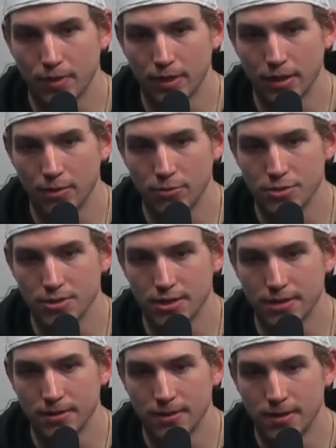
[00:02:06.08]
know,
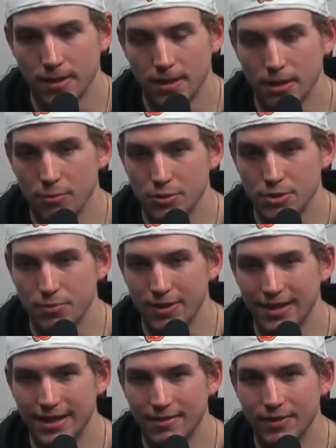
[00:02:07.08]
it was a
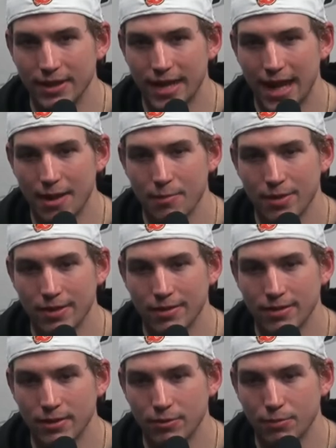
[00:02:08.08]
really even game,
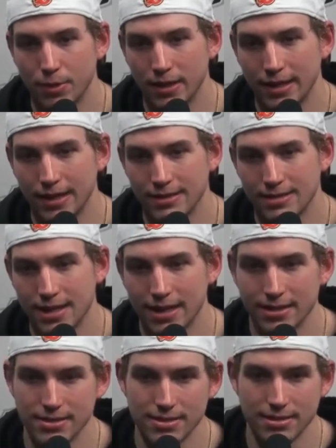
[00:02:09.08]
and playing against
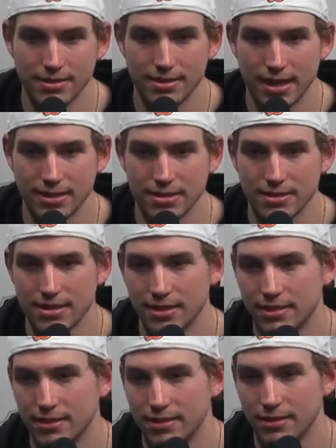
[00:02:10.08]
Texas
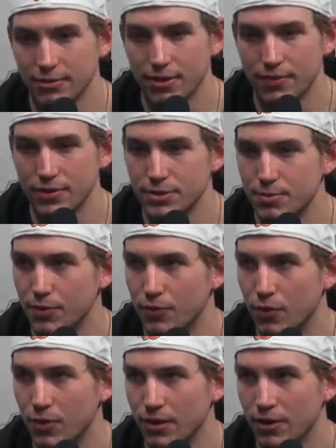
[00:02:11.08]
and the Griffins
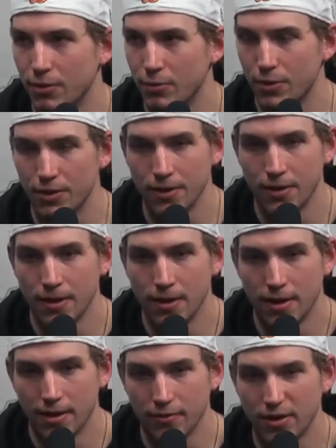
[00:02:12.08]
before, I
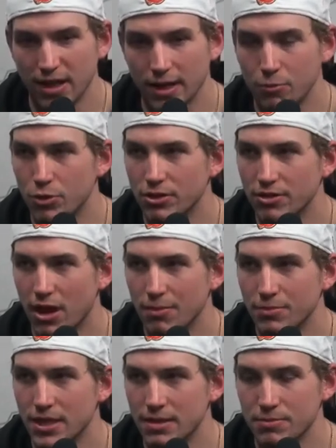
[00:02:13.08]
feel like we're the
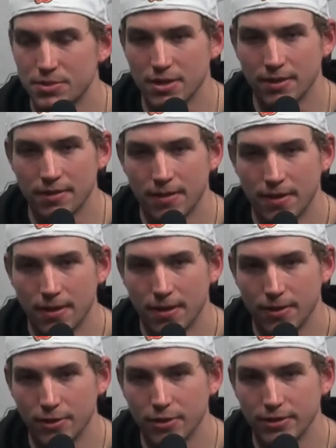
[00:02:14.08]
top teams, and
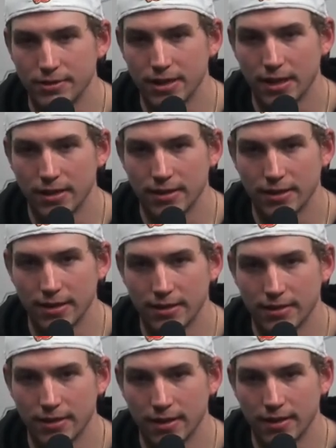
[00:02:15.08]
you can tell. I
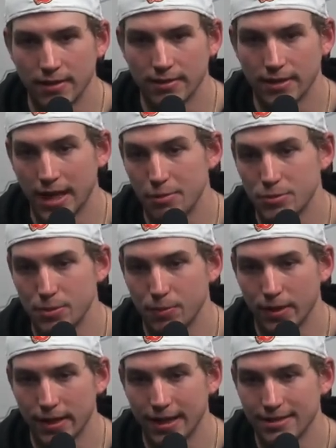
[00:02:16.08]
think the games we
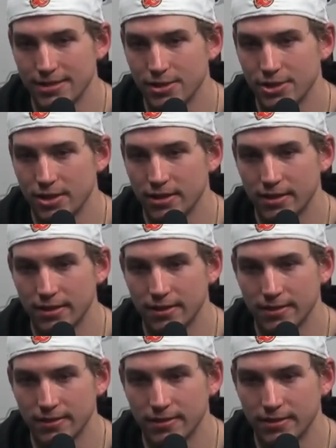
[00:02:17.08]
play against each other,
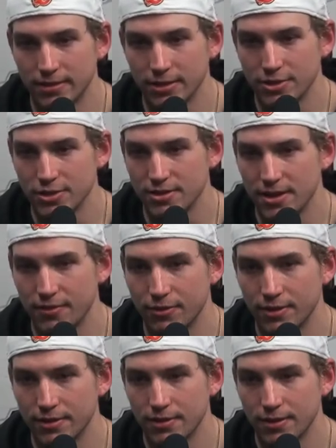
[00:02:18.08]
they're just
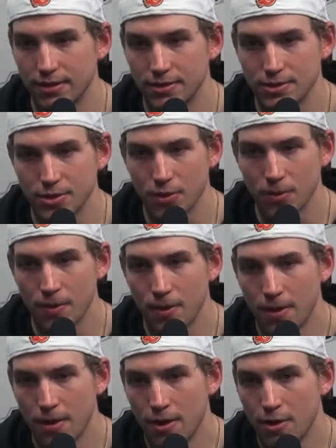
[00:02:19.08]
different. And so
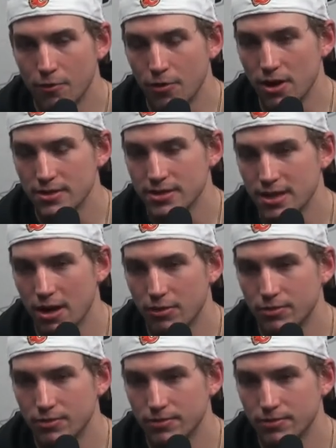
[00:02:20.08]
for us now,